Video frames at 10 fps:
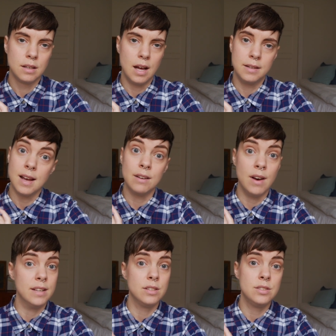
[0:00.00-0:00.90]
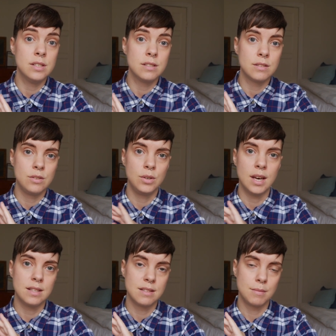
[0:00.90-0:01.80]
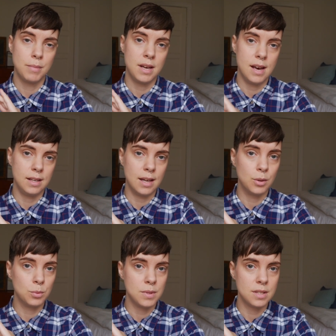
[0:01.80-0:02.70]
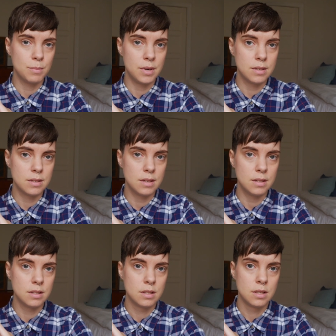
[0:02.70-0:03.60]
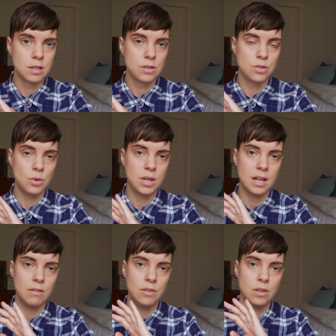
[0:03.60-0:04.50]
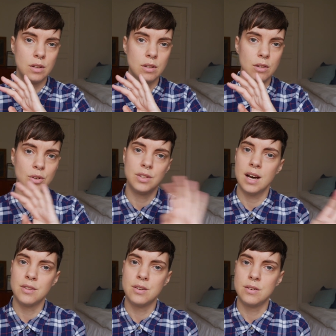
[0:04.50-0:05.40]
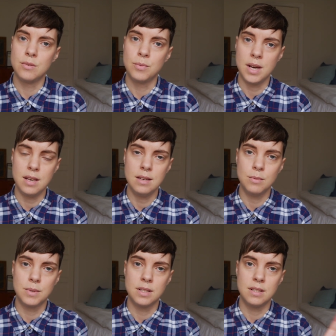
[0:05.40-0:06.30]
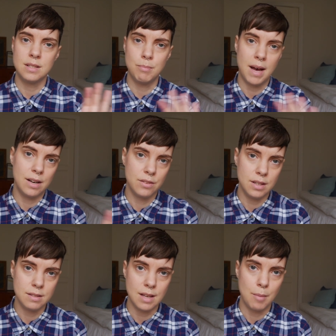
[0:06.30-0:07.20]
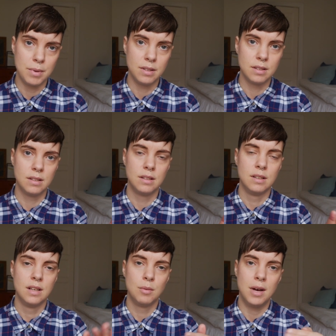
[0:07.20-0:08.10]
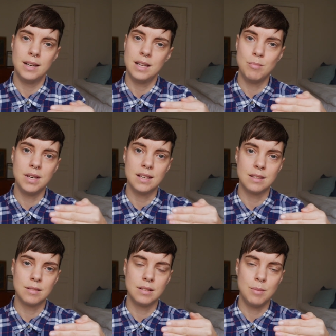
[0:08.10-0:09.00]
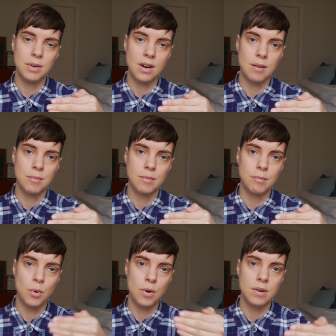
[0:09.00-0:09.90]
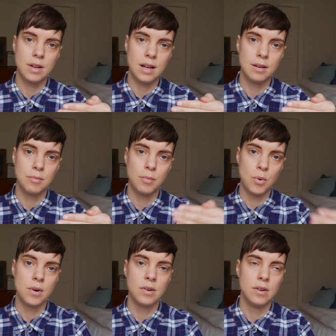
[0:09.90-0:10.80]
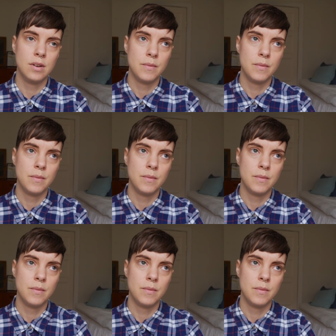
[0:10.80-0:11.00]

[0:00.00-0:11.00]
and the advantages you get by hanging out with this person. So you kind of look the other way when these bad things happen and they, beget, they become more and more